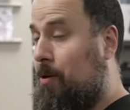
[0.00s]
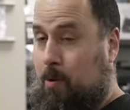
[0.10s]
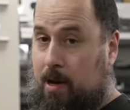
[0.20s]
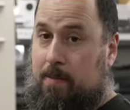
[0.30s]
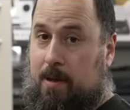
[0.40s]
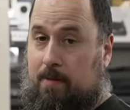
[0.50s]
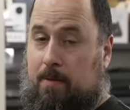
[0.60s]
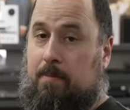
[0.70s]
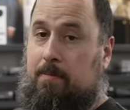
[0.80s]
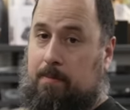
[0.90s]
quite a bit of
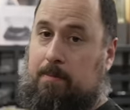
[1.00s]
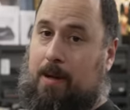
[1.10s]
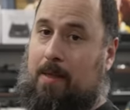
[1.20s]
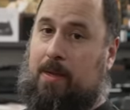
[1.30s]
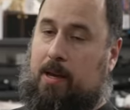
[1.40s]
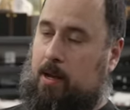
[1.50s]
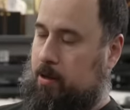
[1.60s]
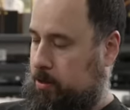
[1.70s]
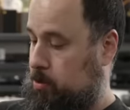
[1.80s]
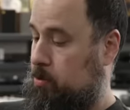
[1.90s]
them, but I think I
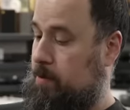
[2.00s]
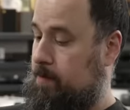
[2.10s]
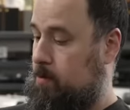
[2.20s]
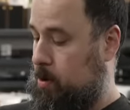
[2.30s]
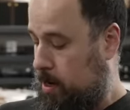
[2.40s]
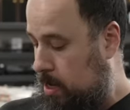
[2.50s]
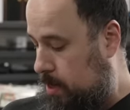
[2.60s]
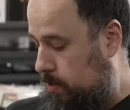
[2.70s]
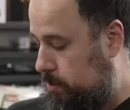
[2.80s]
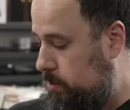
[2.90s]
could have sold even more.
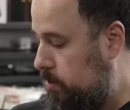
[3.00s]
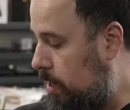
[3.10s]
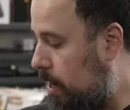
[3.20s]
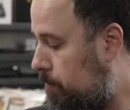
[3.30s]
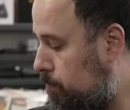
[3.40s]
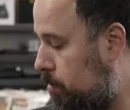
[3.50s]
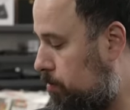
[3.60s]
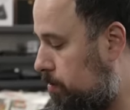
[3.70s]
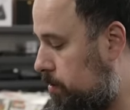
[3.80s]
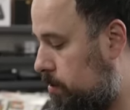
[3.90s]
This is Todd
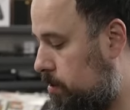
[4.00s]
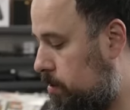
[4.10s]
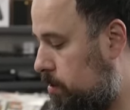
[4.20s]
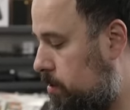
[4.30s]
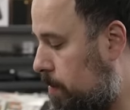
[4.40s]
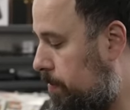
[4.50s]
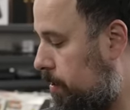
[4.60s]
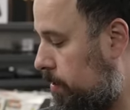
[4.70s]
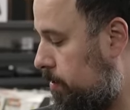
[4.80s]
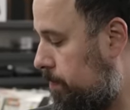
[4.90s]
Rundgren's
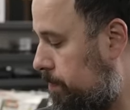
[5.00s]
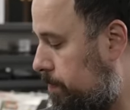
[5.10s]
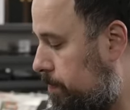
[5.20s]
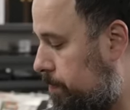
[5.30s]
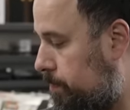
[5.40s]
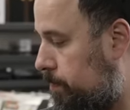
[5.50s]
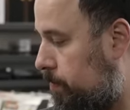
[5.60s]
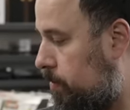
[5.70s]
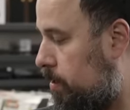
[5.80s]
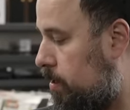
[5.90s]
Something.
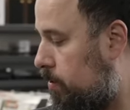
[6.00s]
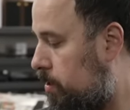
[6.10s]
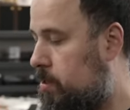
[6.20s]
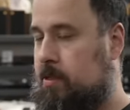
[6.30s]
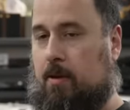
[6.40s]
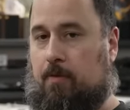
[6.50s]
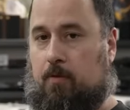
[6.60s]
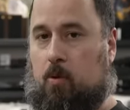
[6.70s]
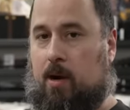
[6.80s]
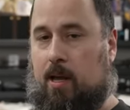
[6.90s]
This is a
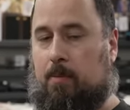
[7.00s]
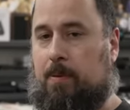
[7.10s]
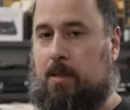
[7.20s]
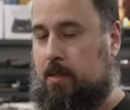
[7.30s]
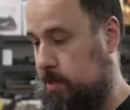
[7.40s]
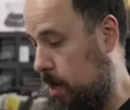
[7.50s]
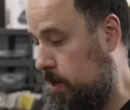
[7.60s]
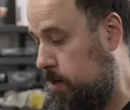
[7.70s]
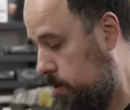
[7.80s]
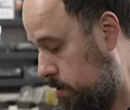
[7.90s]
4LP
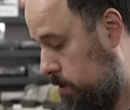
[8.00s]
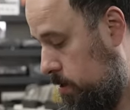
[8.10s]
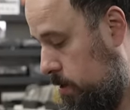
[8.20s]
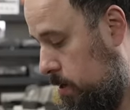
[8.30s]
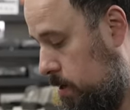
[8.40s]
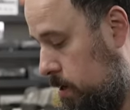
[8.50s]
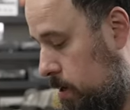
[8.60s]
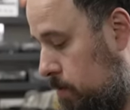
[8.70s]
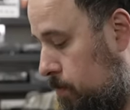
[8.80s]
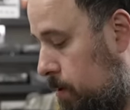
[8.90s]
set,
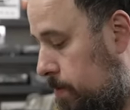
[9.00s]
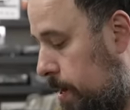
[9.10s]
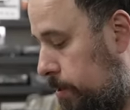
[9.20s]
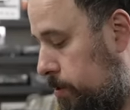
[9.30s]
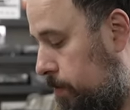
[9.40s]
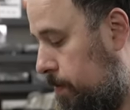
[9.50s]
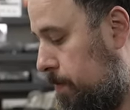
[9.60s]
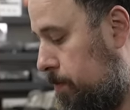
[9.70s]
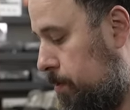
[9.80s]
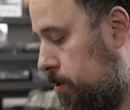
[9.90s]
remastered from
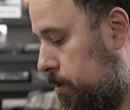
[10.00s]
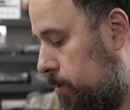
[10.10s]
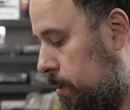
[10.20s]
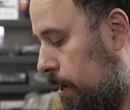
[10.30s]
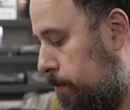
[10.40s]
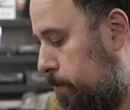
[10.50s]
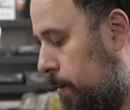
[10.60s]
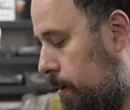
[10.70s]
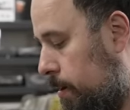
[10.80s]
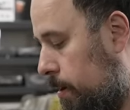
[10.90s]
the original tapes
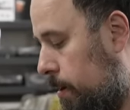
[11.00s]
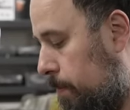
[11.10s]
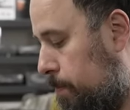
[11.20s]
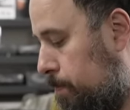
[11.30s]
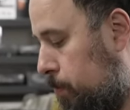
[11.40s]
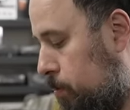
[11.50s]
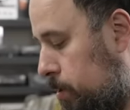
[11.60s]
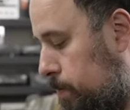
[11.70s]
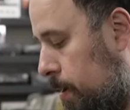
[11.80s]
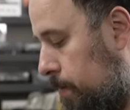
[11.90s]
by uh,
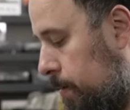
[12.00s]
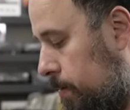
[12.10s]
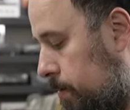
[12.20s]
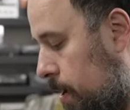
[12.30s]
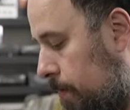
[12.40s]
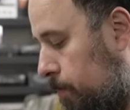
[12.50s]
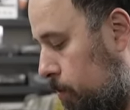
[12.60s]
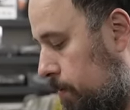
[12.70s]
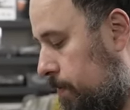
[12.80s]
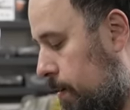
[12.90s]
Chris Bellman at
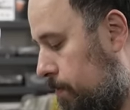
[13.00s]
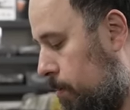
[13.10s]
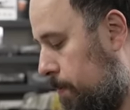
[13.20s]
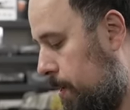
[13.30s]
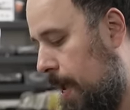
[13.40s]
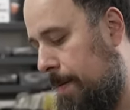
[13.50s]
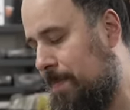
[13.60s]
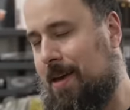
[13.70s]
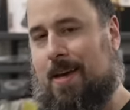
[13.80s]
45 RPM.